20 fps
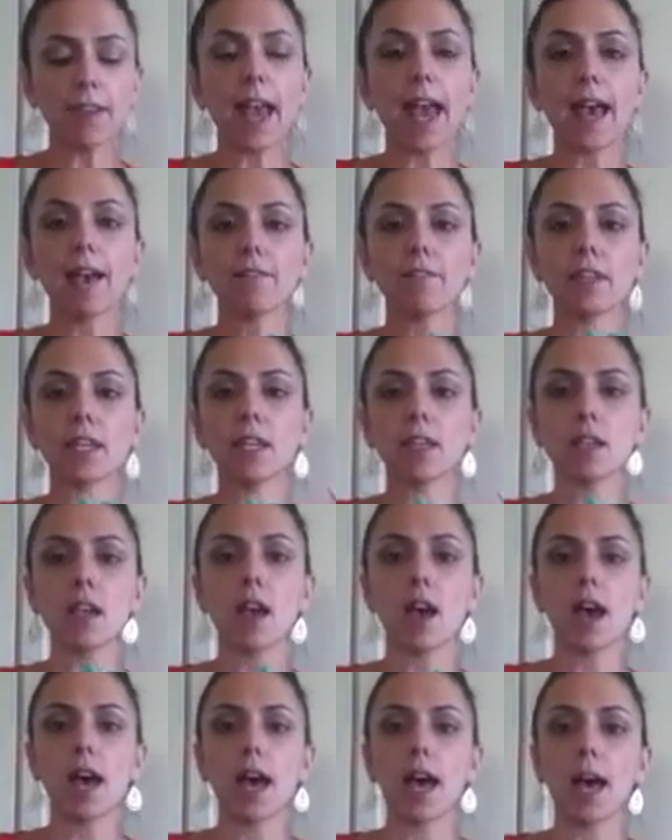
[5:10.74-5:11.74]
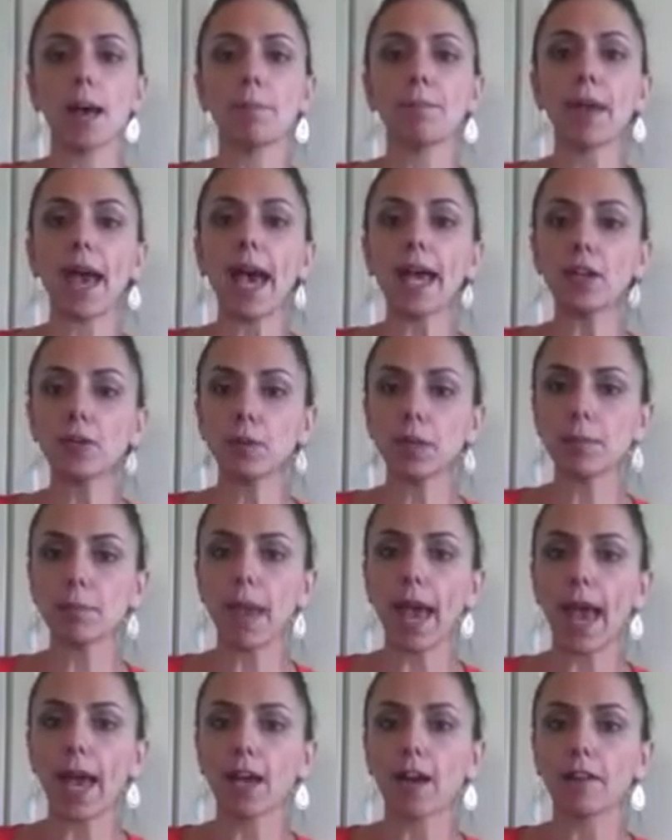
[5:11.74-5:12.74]
of having a battery
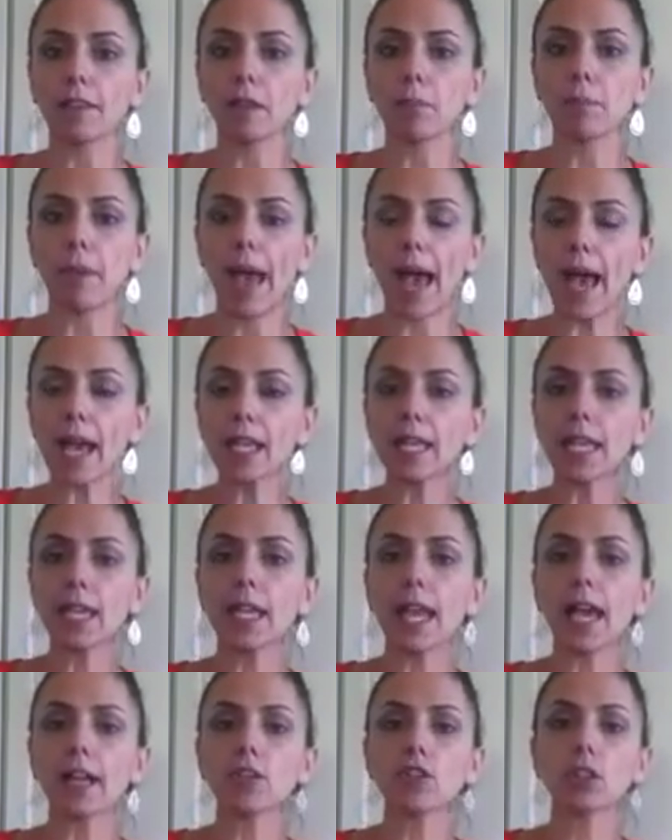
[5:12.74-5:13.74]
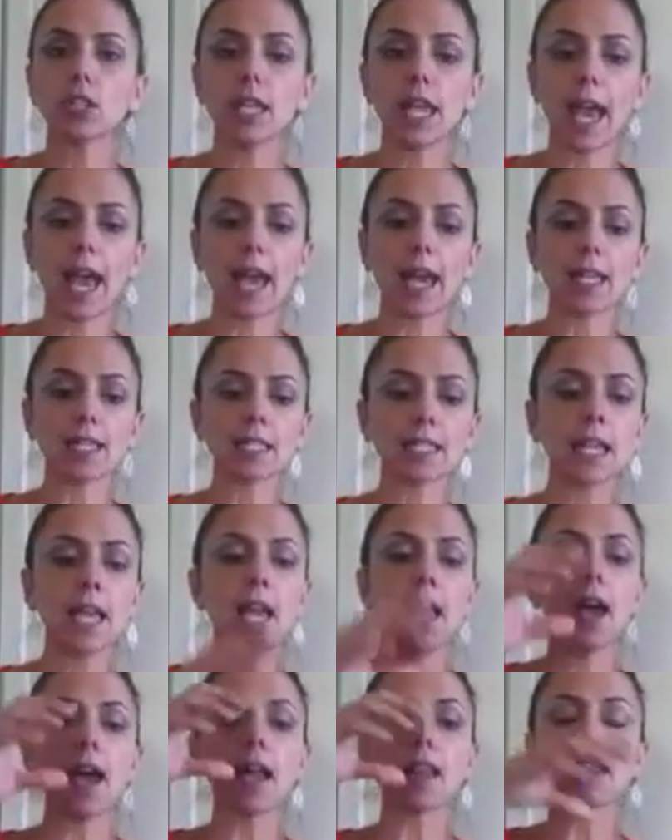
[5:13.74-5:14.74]
pack on the back, it actually has
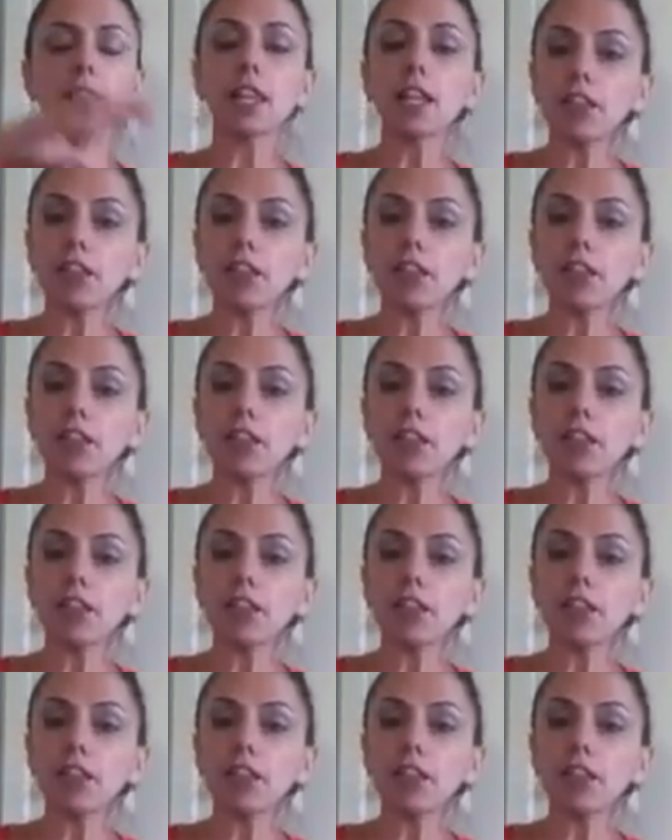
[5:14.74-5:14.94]
a